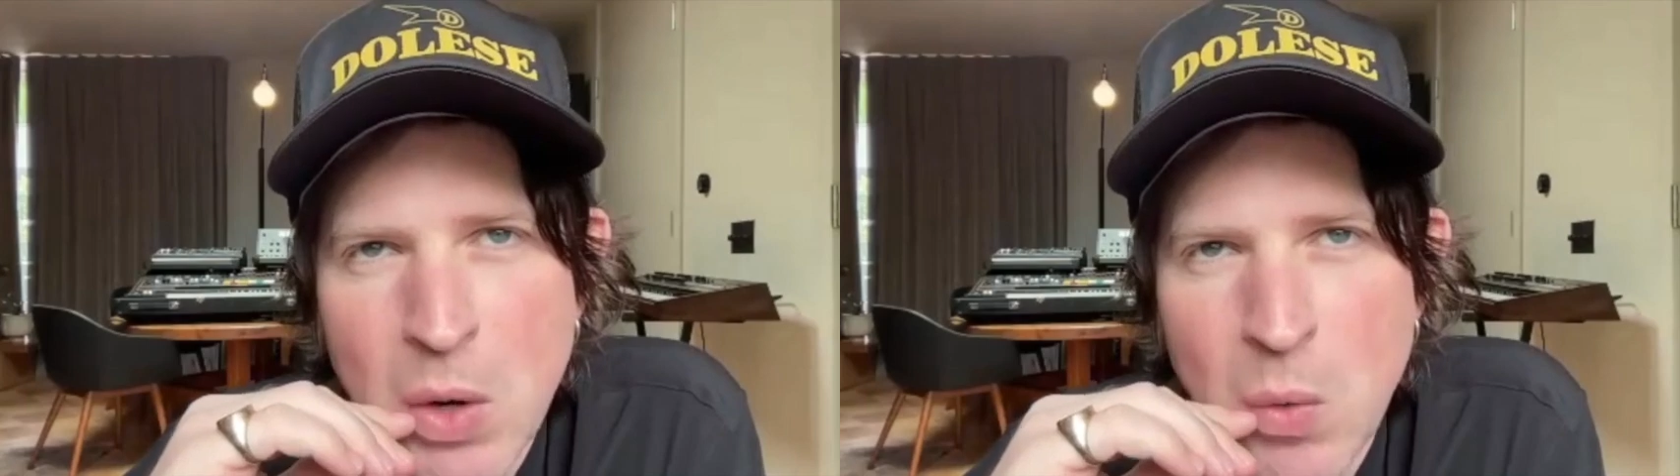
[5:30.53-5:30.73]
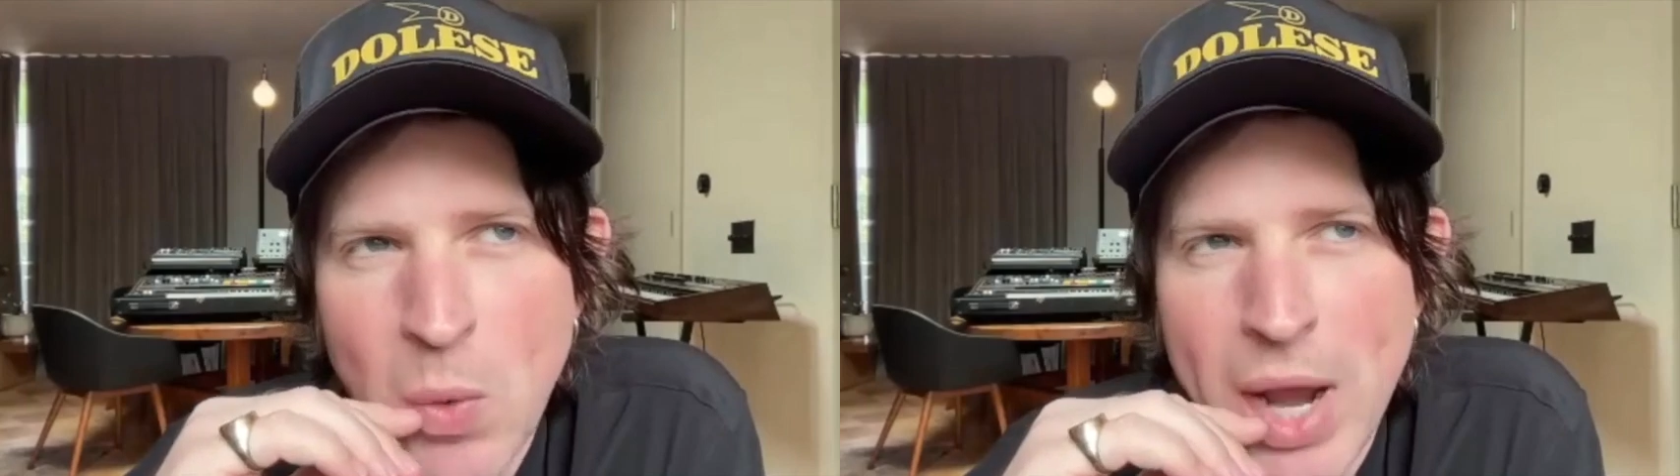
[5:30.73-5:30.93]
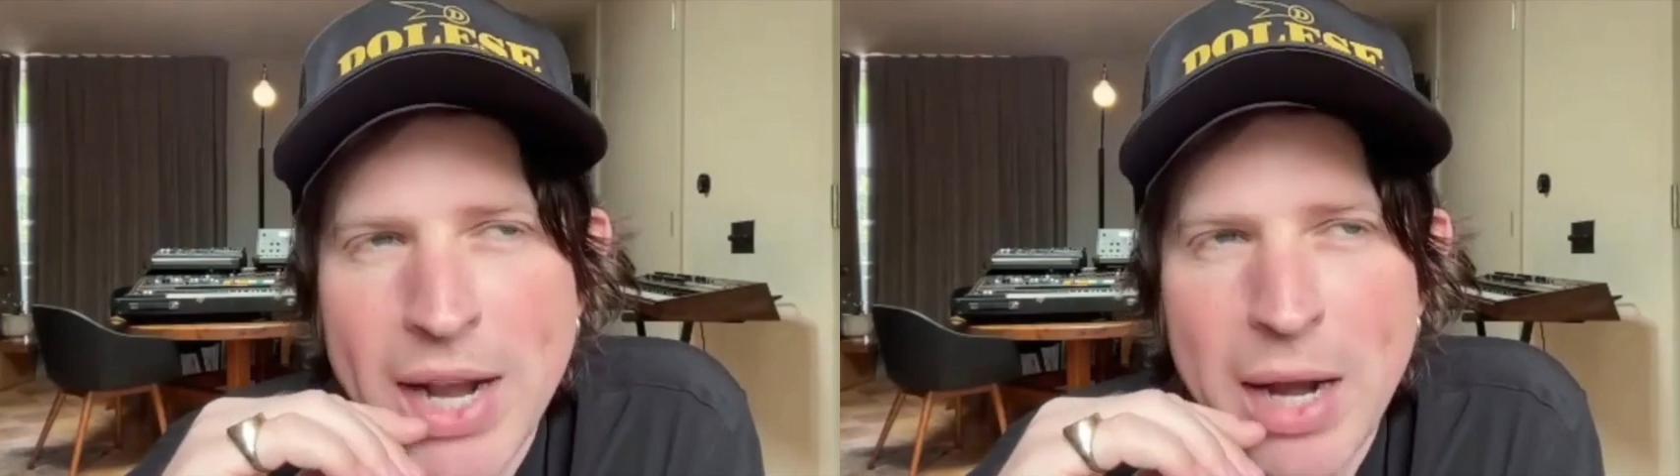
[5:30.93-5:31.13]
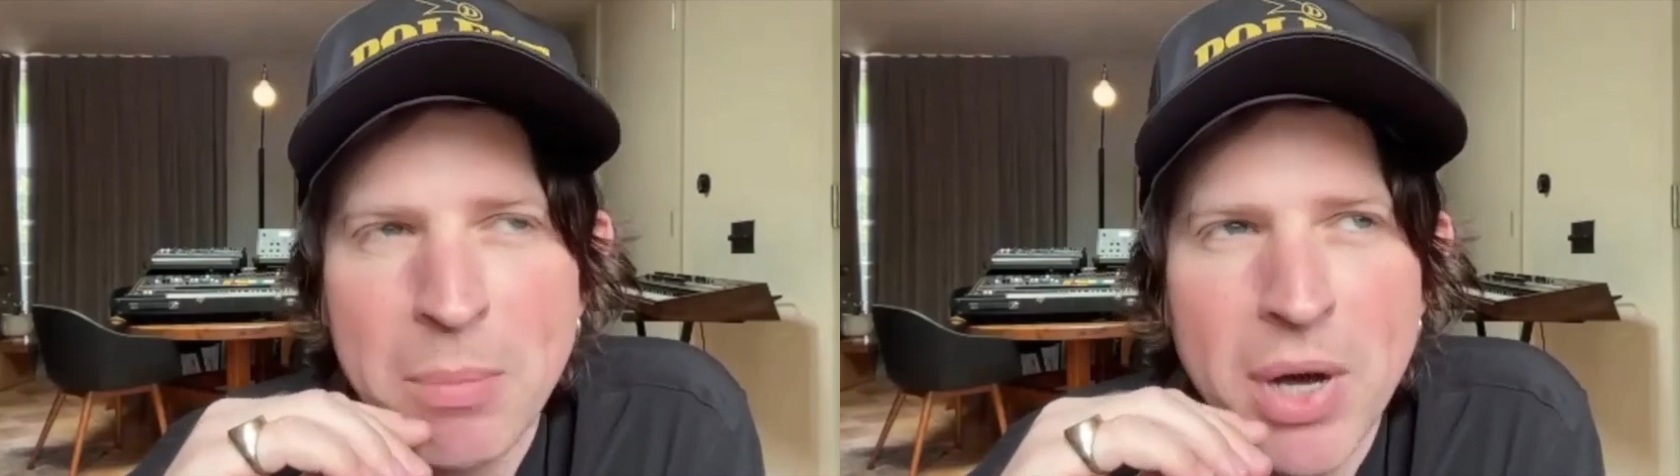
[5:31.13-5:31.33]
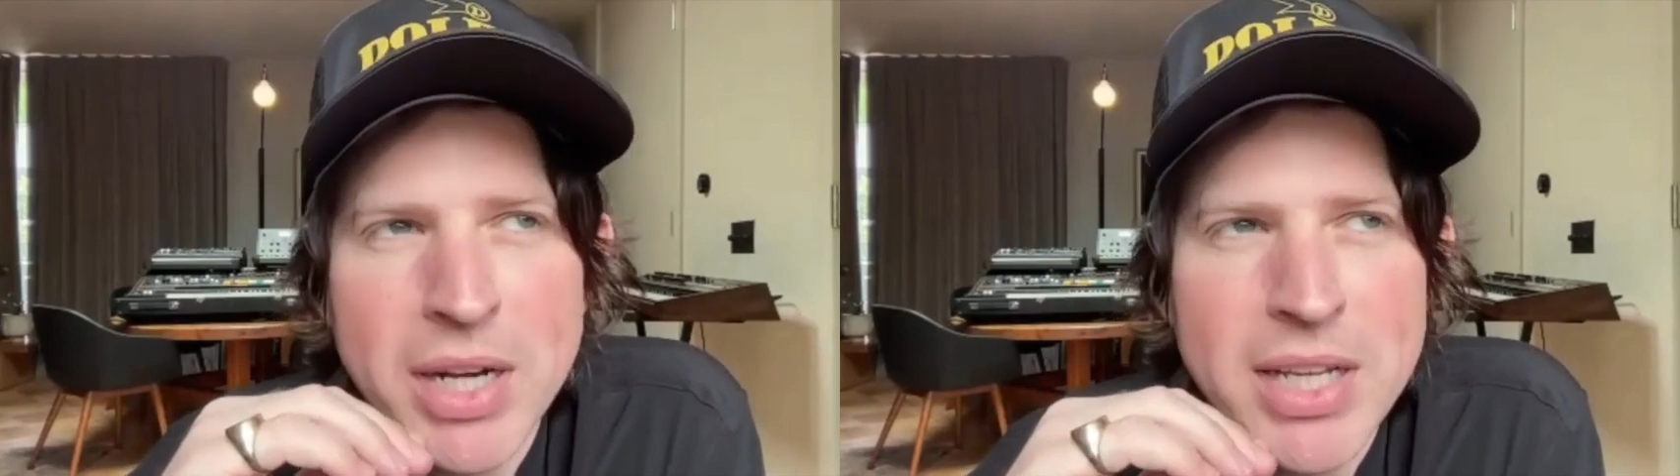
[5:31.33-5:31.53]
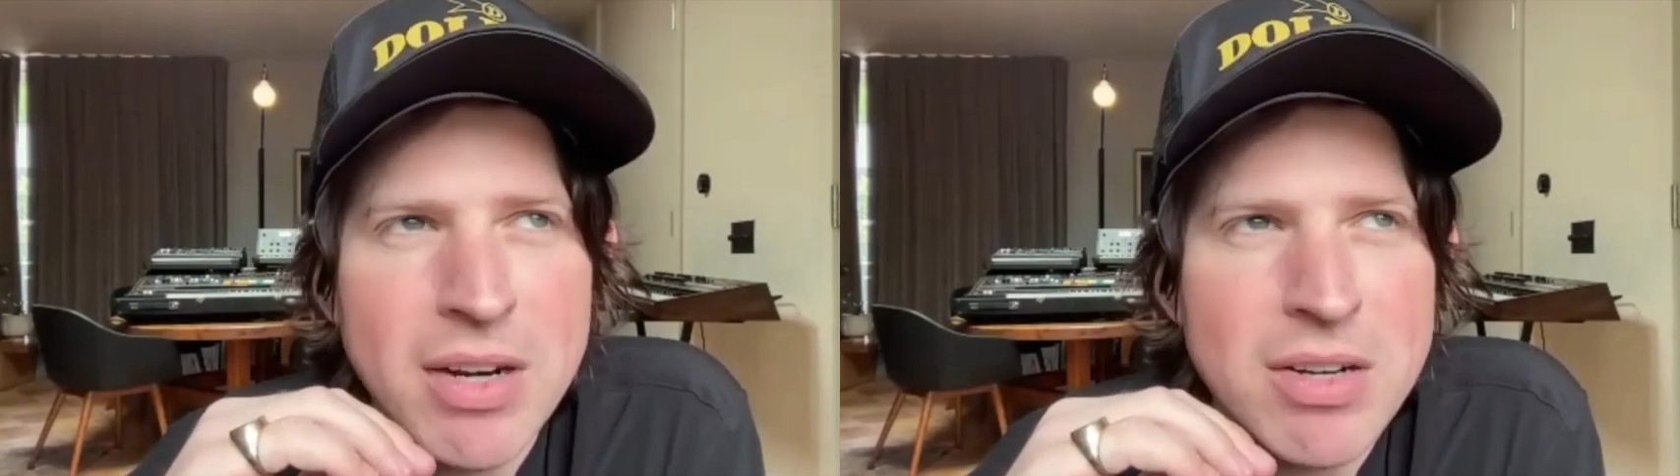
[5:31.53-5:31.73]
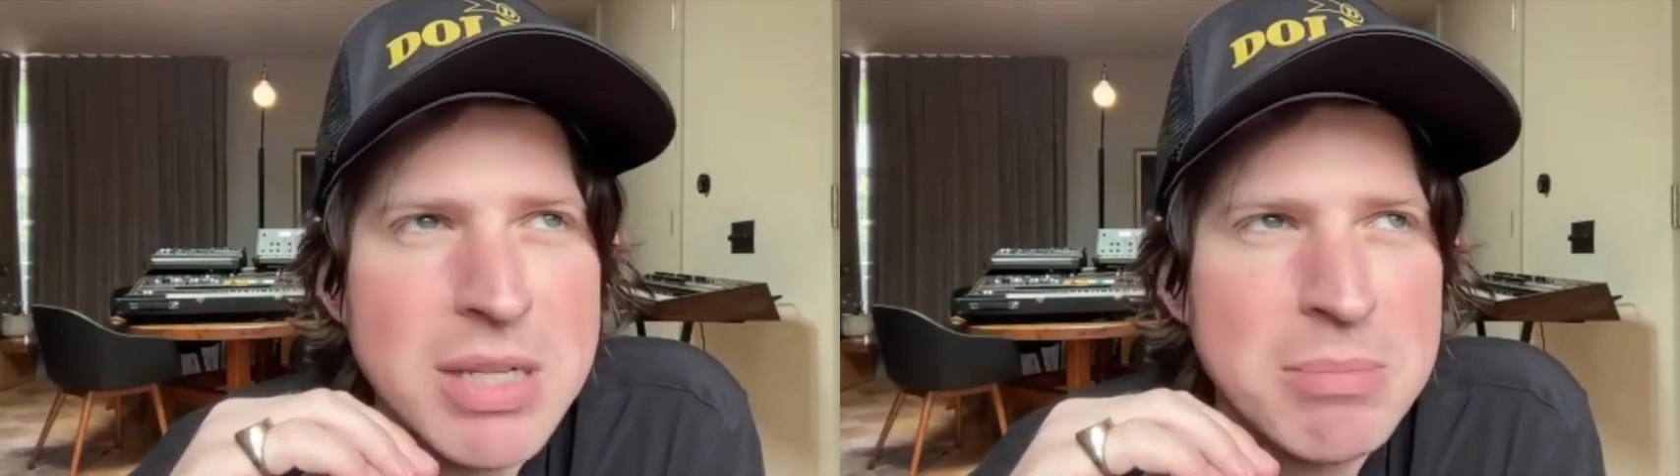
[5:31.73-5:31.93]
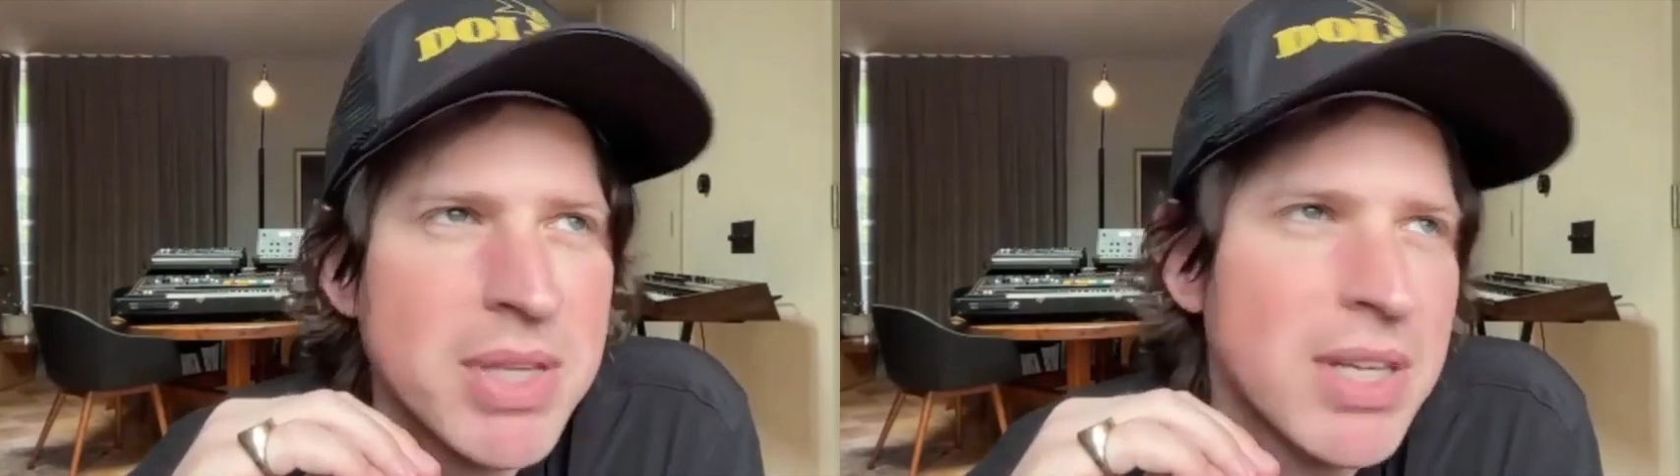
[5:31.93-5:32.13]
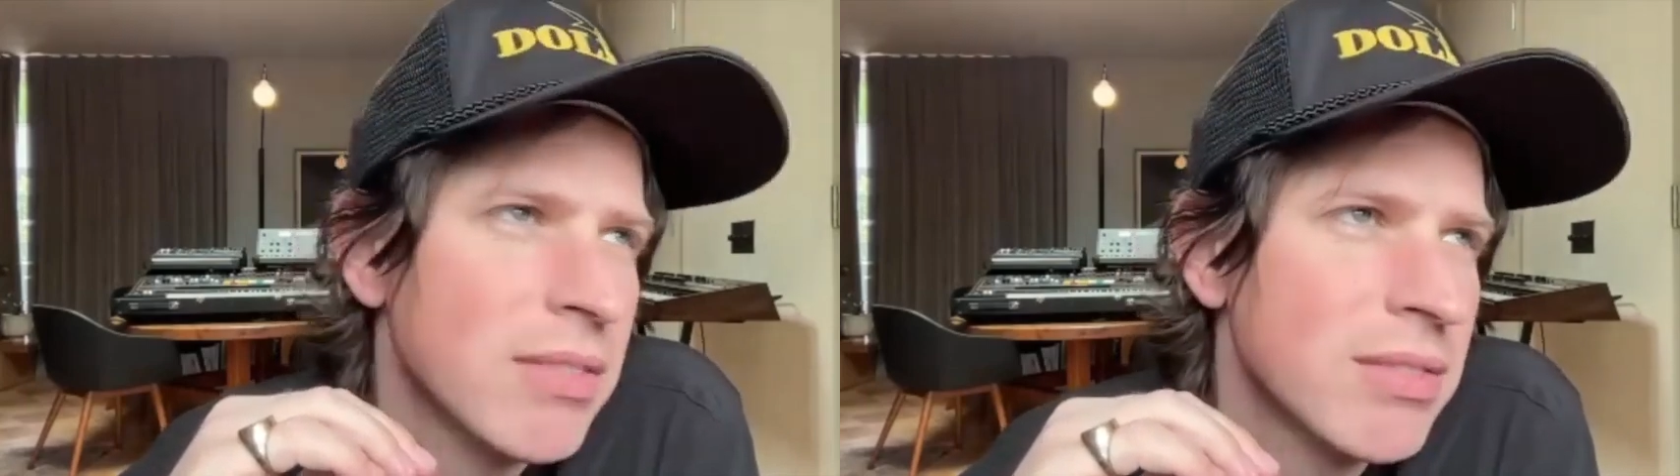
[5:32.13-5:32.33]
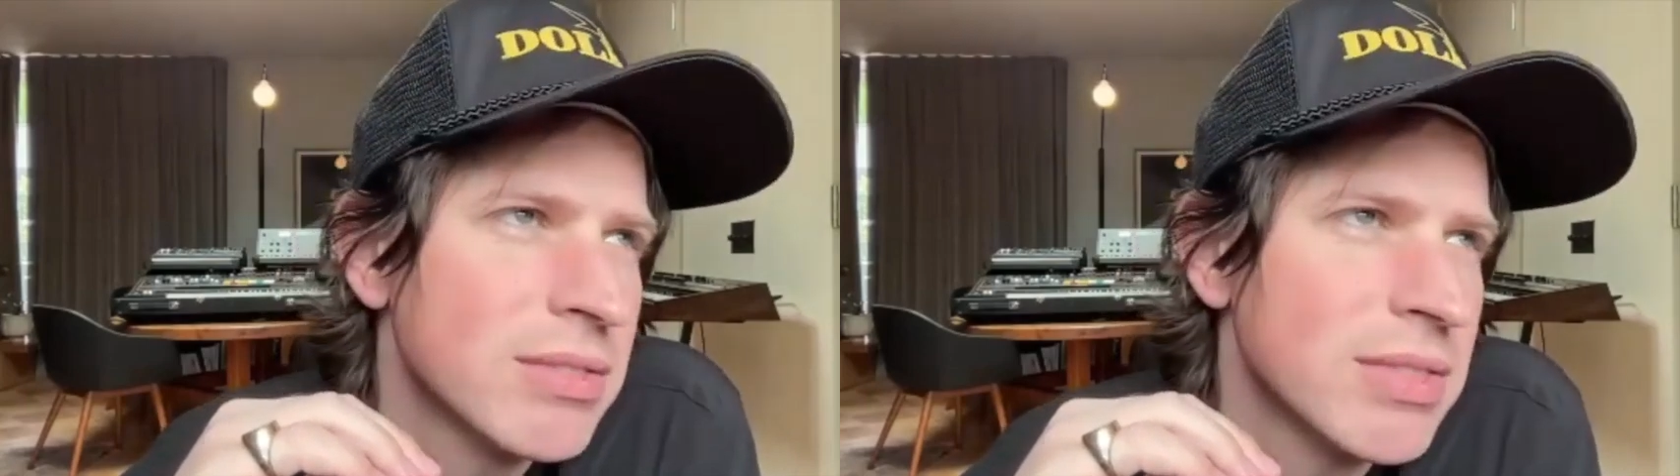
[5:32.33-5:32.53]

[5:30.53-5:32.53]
ran out of money or something,